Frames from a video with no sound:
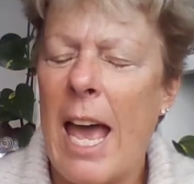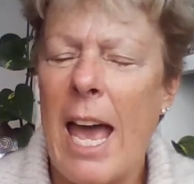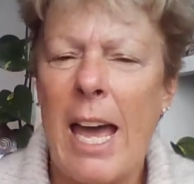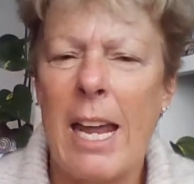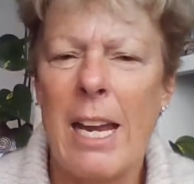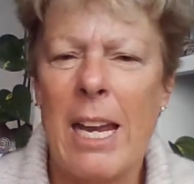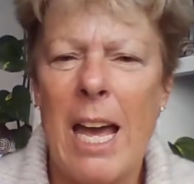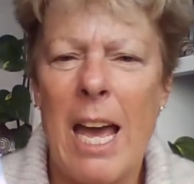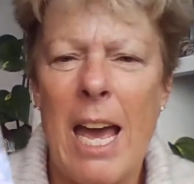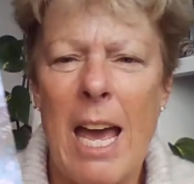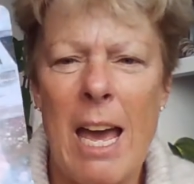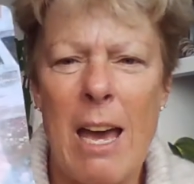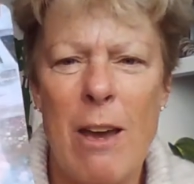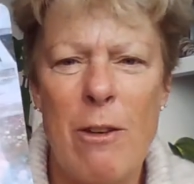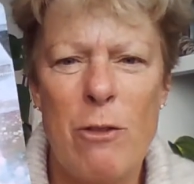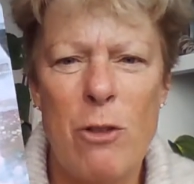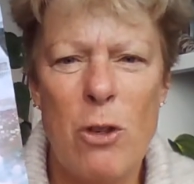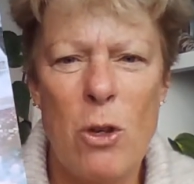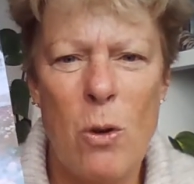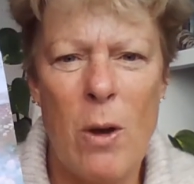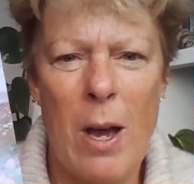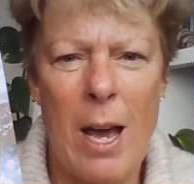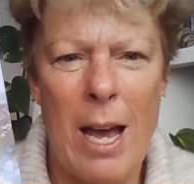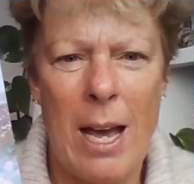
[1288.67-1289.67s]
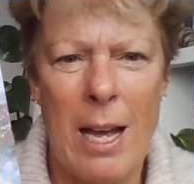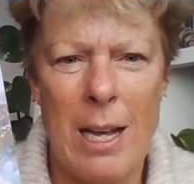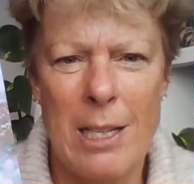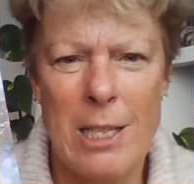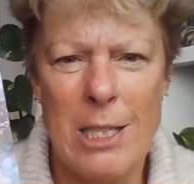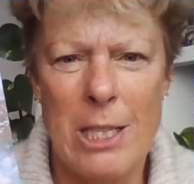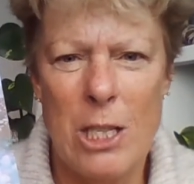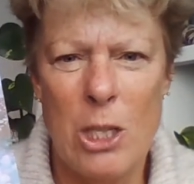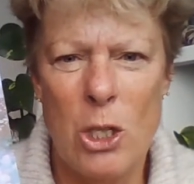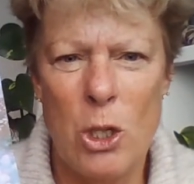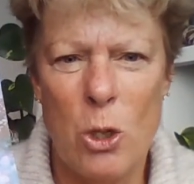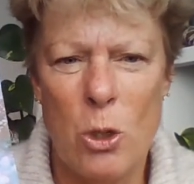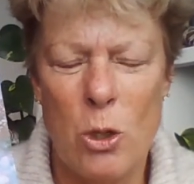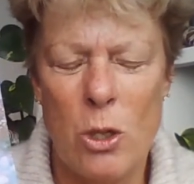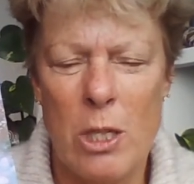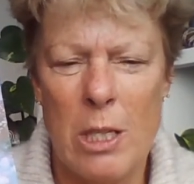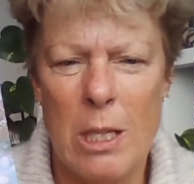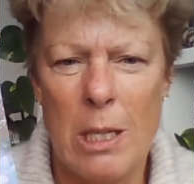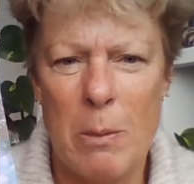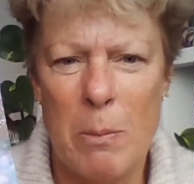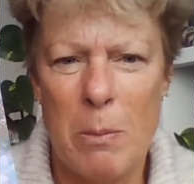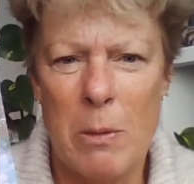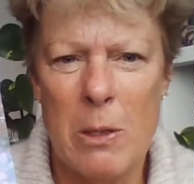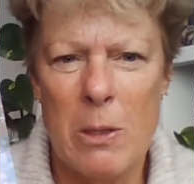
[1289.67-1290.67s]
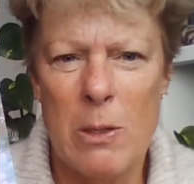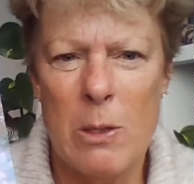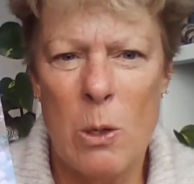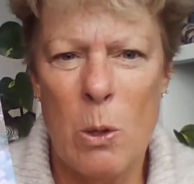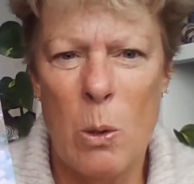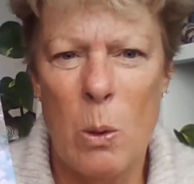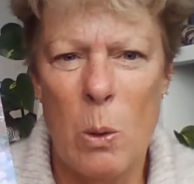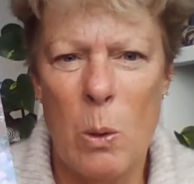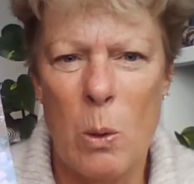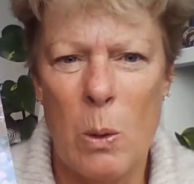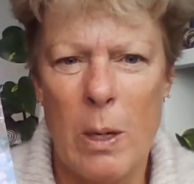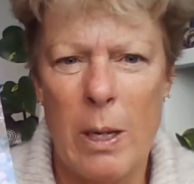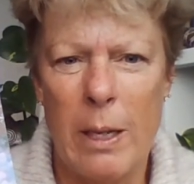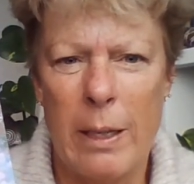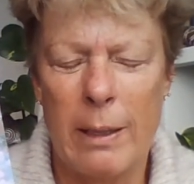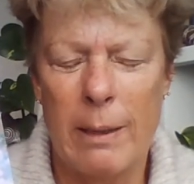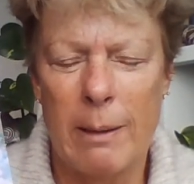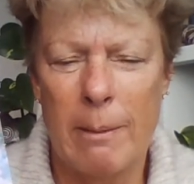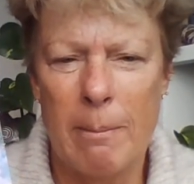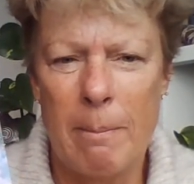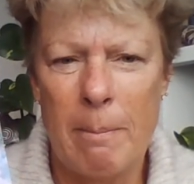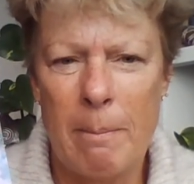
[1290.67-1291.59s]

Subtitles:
And have you answered your deepest calling?